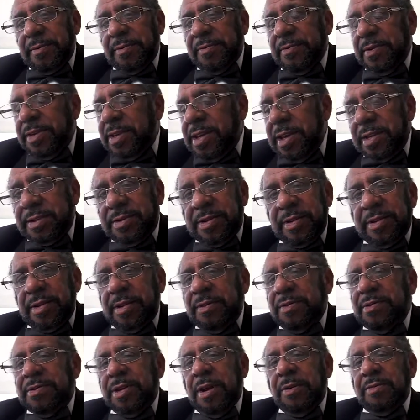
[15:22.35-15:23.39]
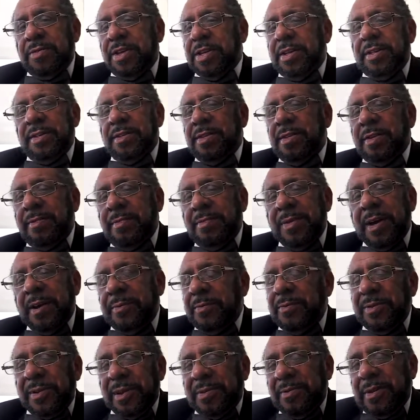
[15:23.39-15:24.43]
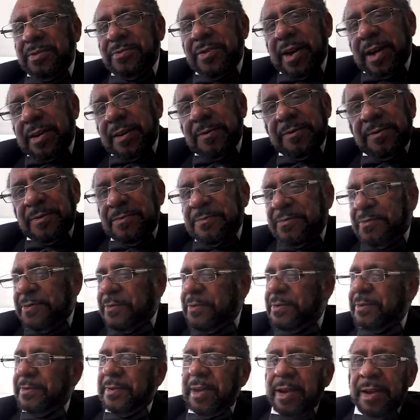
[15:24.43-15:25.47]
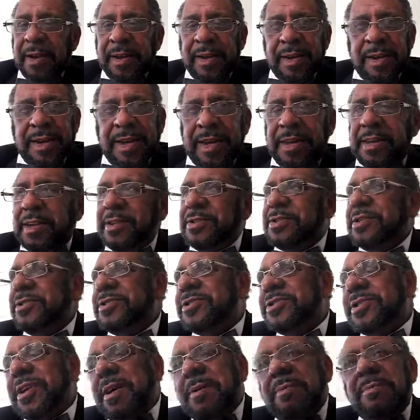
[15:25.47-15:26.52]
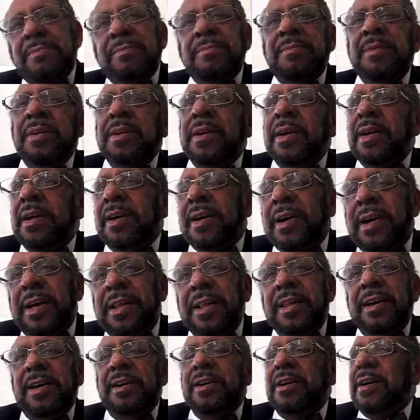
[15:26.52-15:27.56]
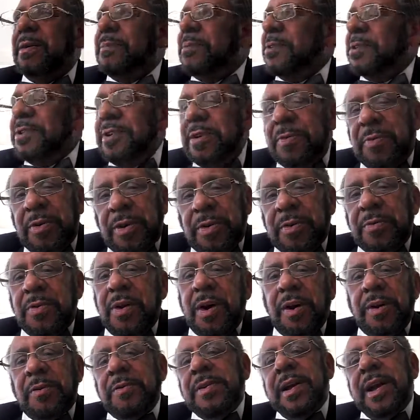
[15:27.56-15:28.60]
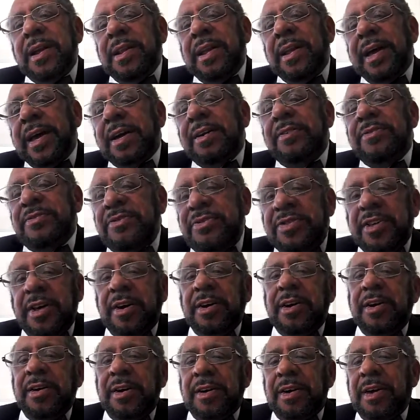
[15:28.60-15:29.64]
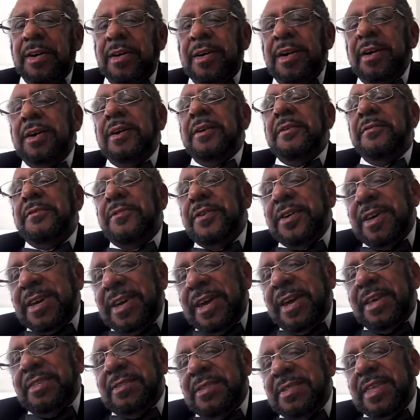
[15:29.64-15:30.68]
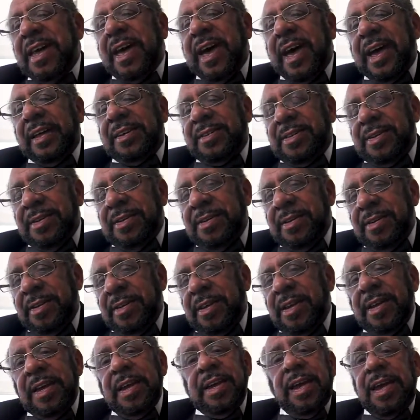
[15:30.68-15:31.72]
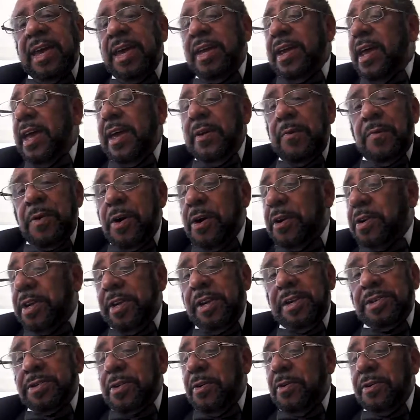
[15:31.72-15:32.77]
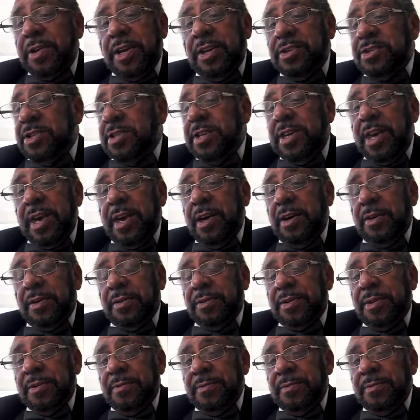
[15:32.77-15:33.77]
Forget the joking about when you're trying to get into some club or you want to walk around like a thug. Forget that. It ain't working. It's going to get you killed.